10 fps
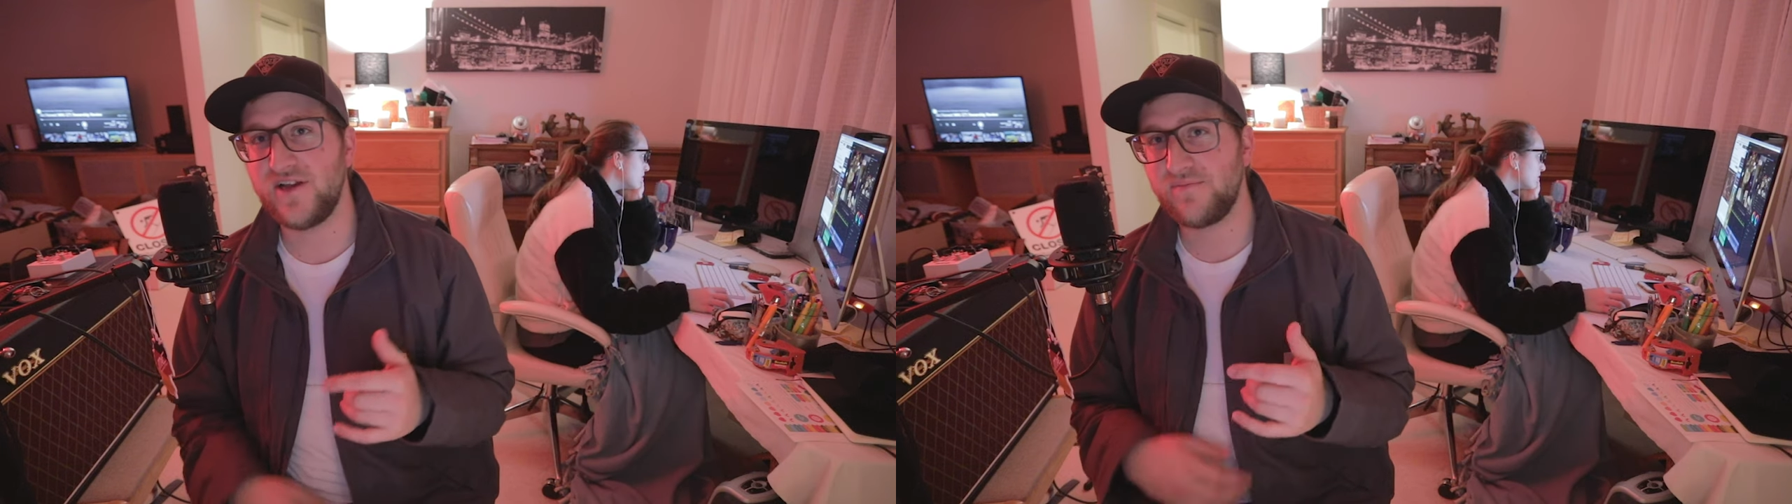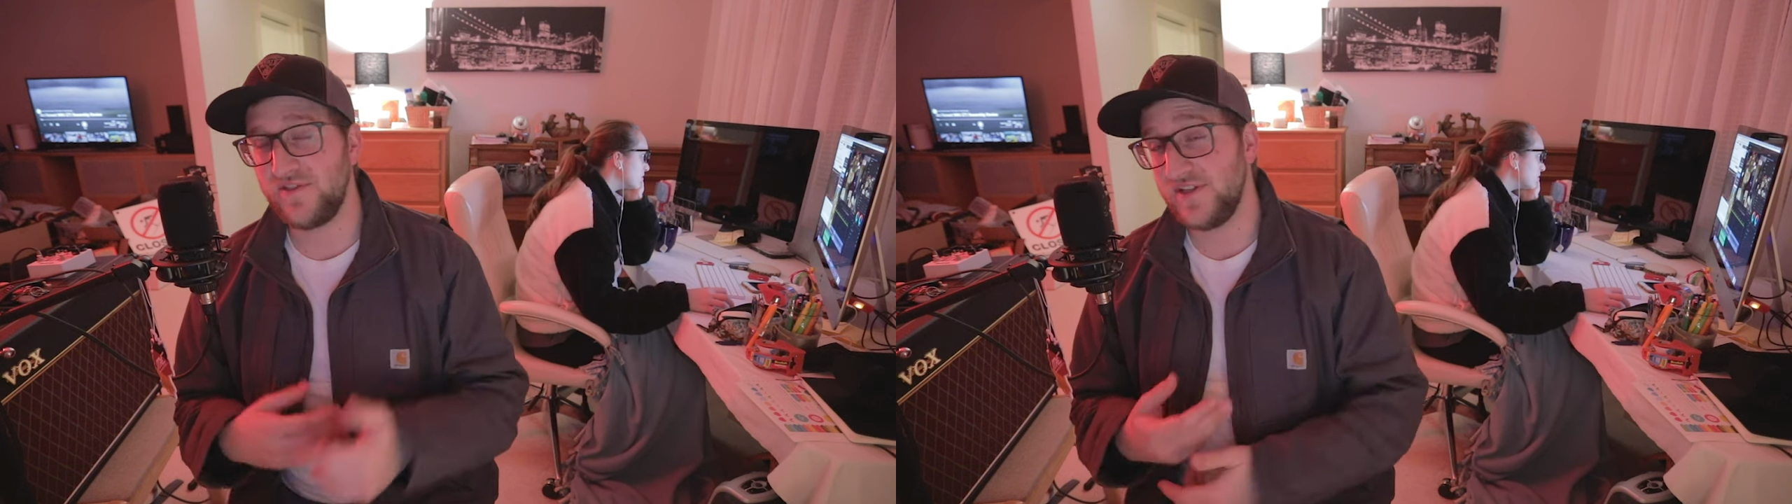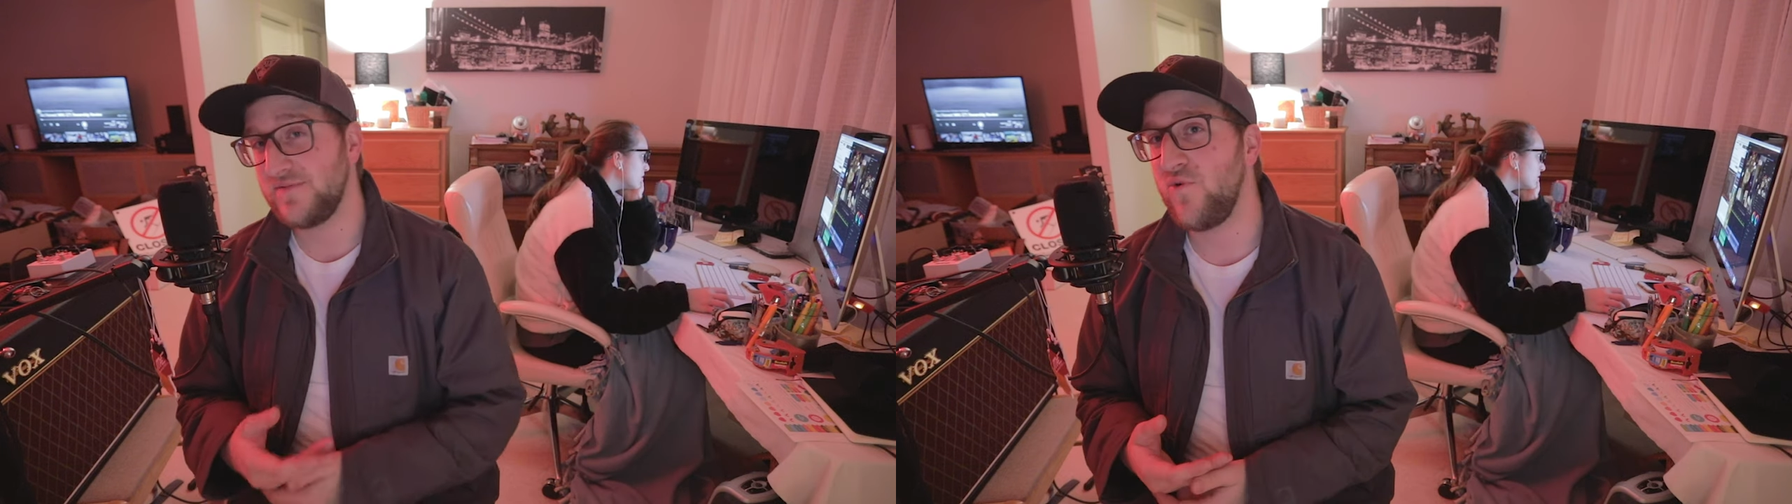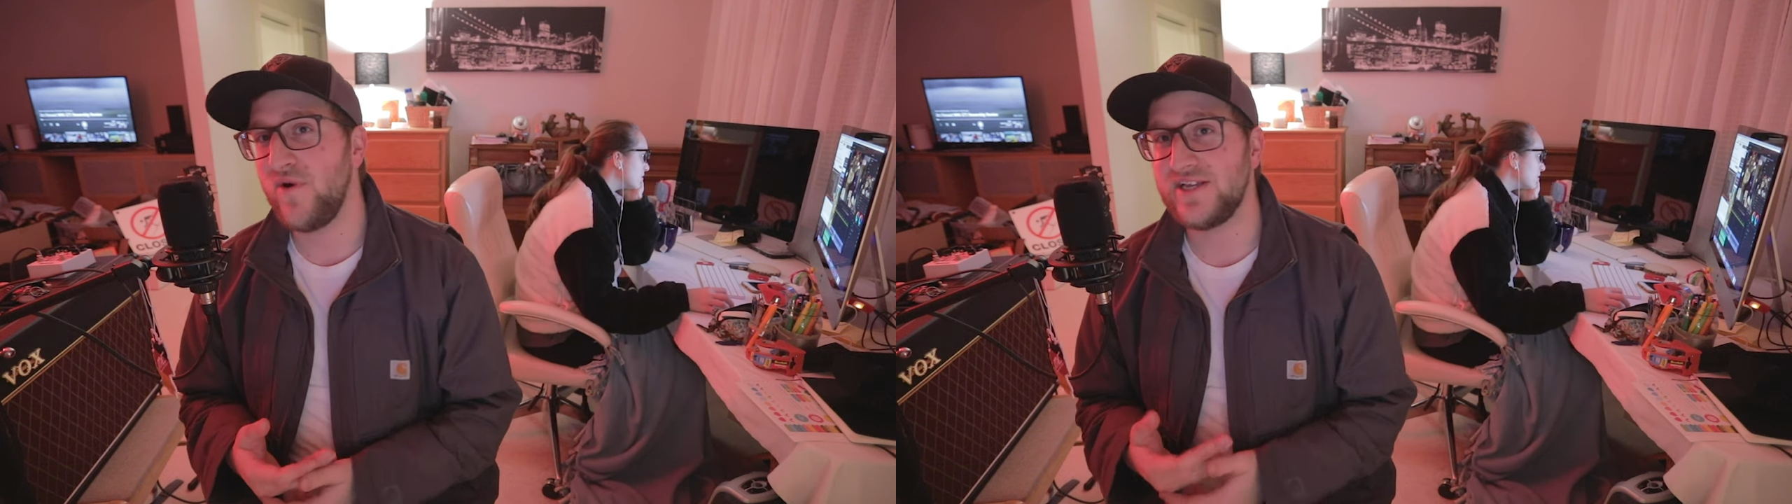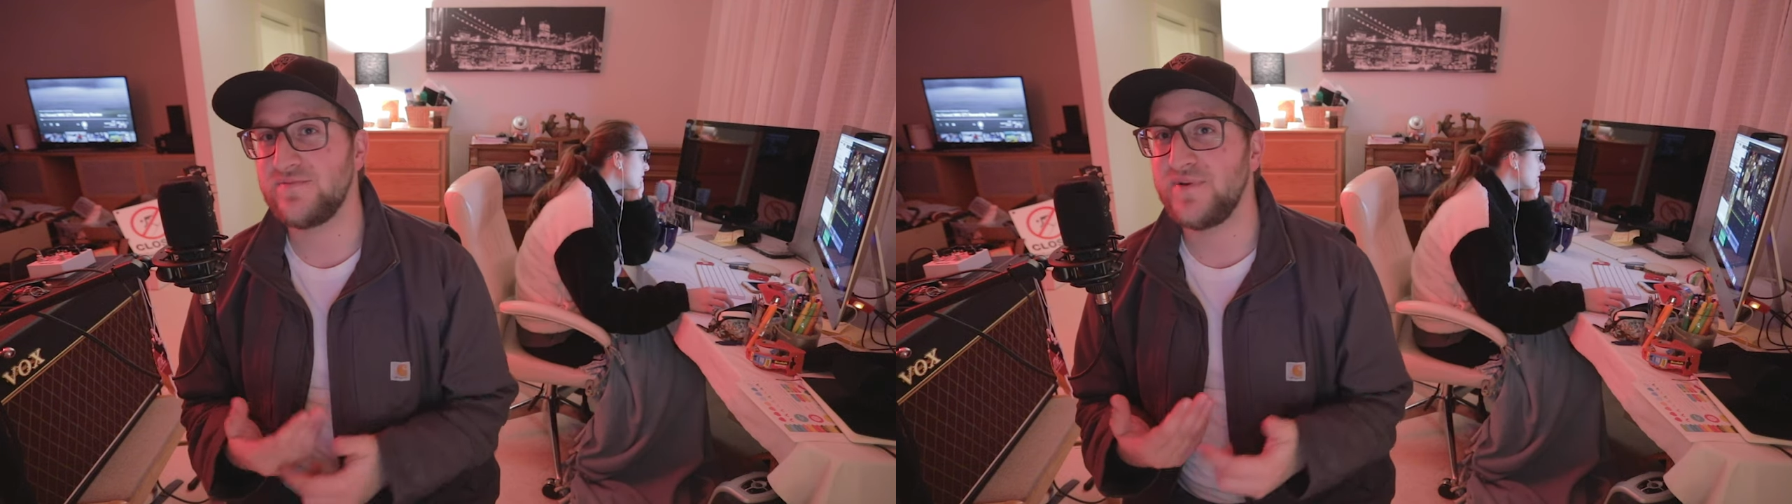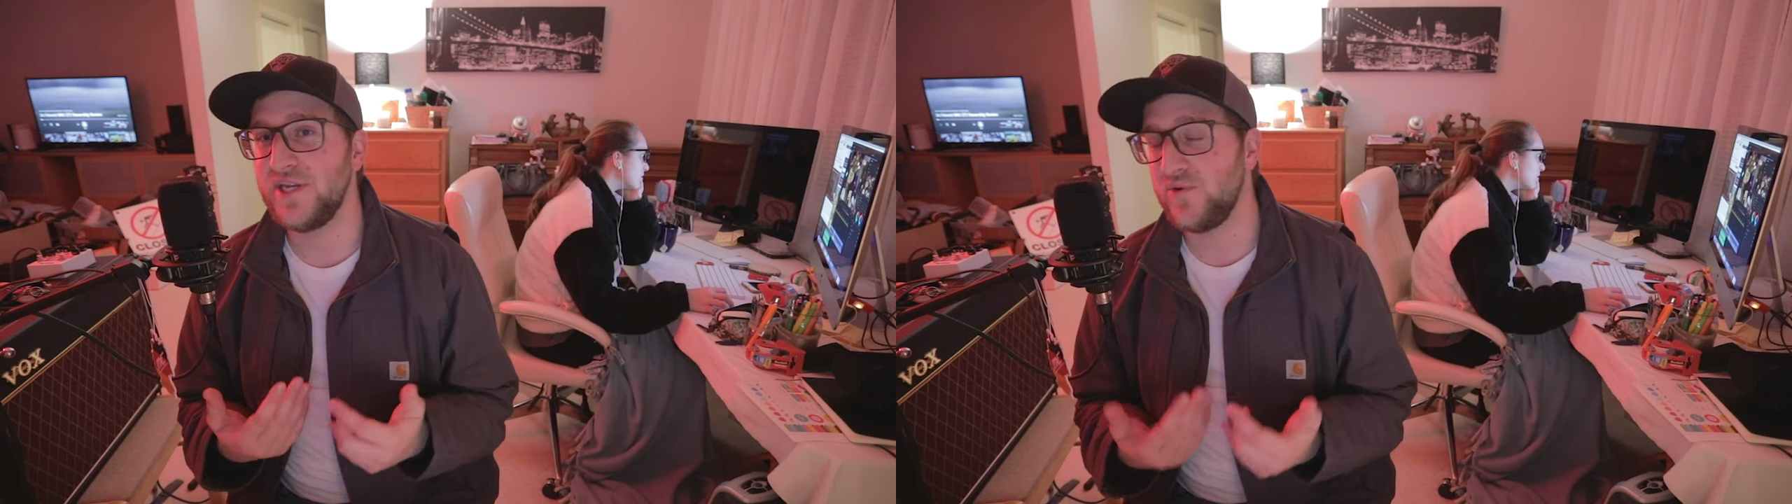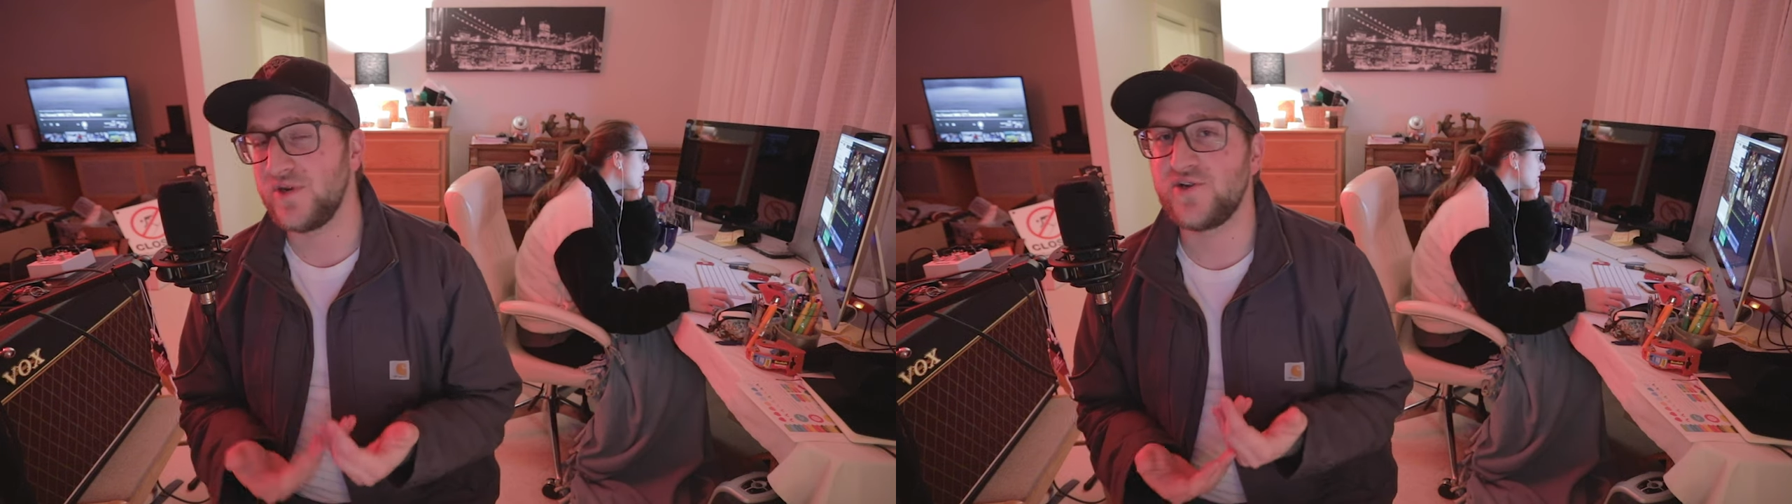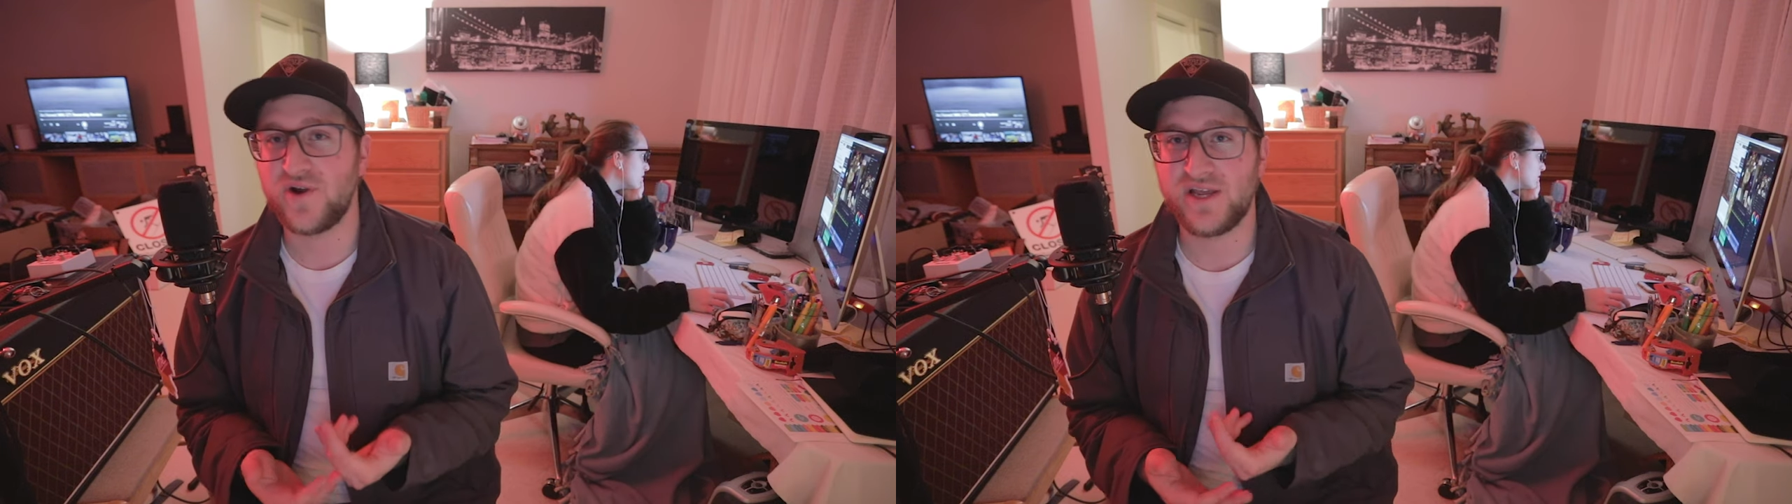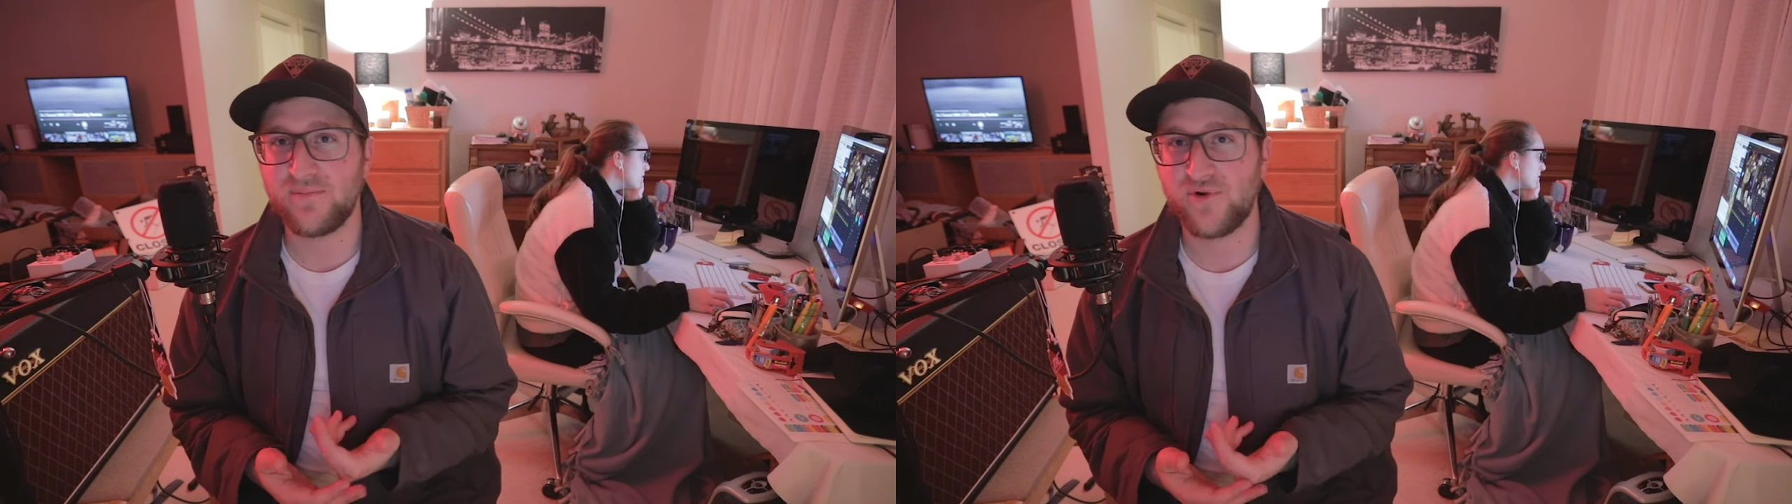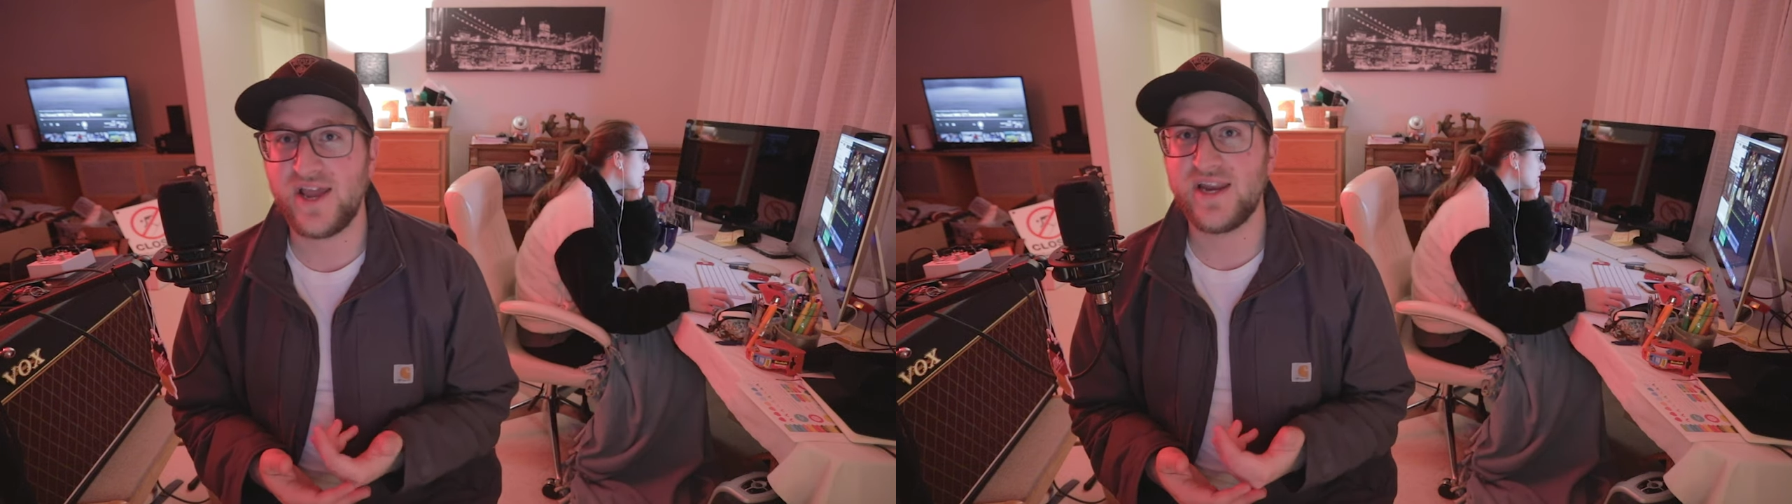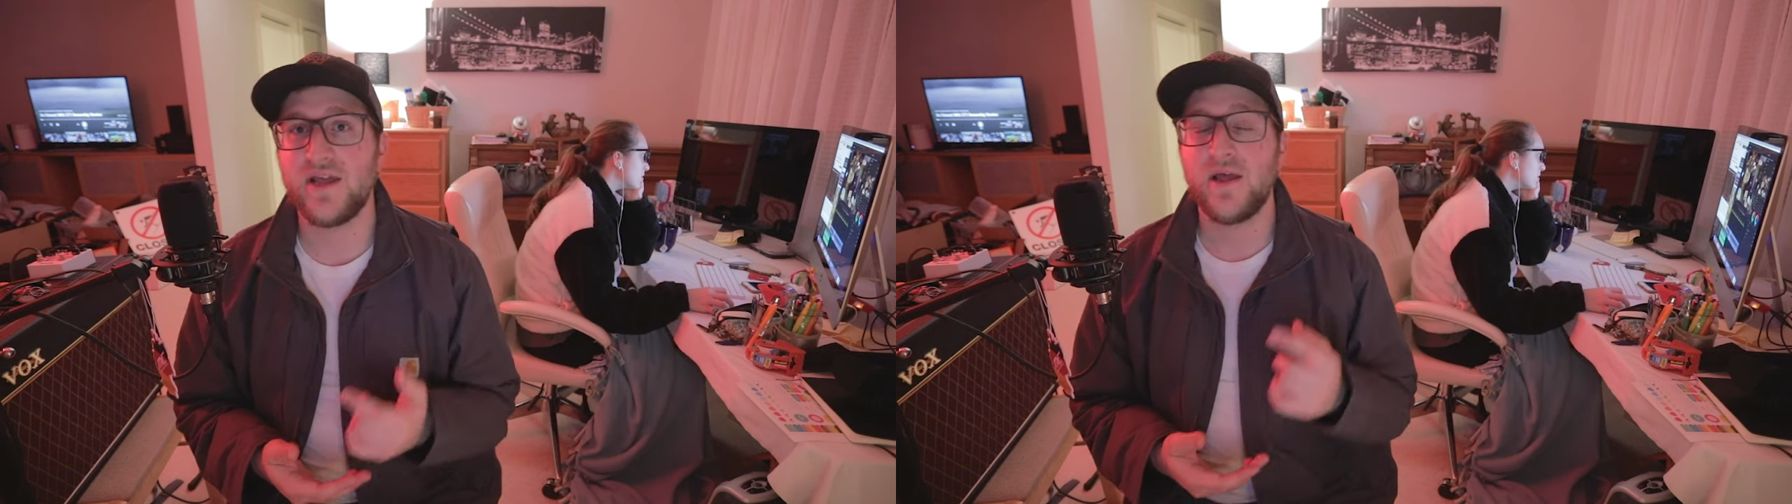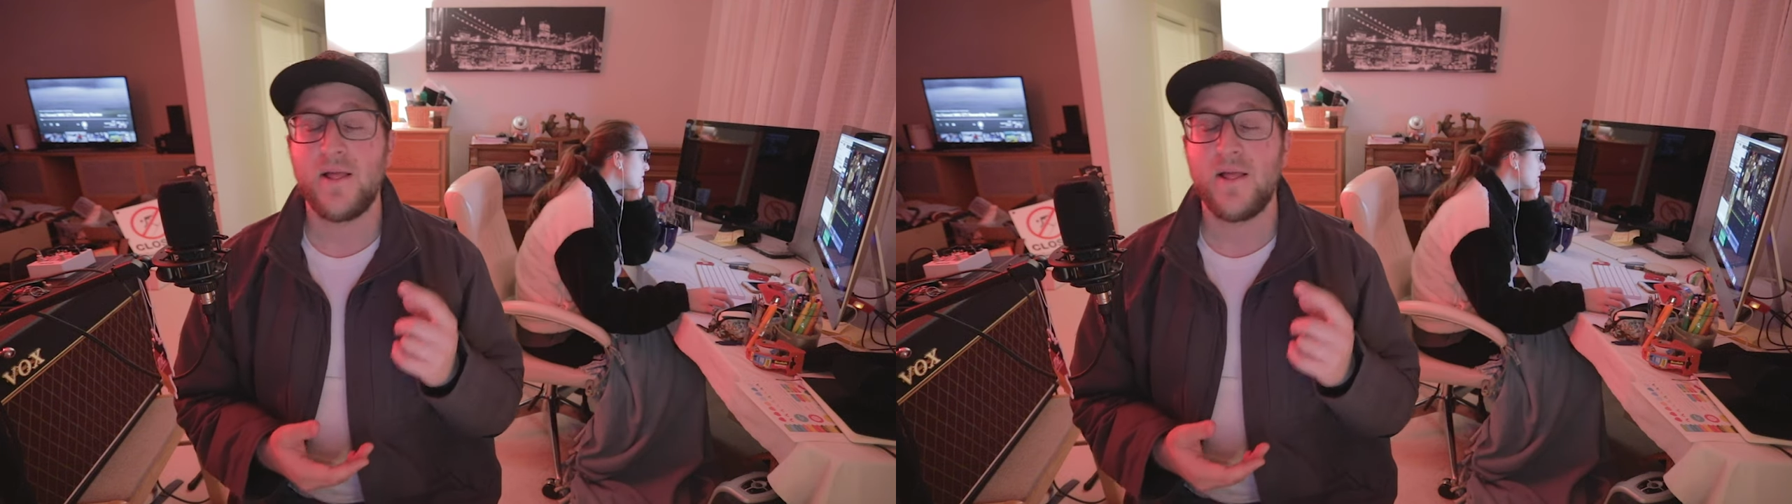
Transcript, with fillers: up to this point has been Unitronic brand.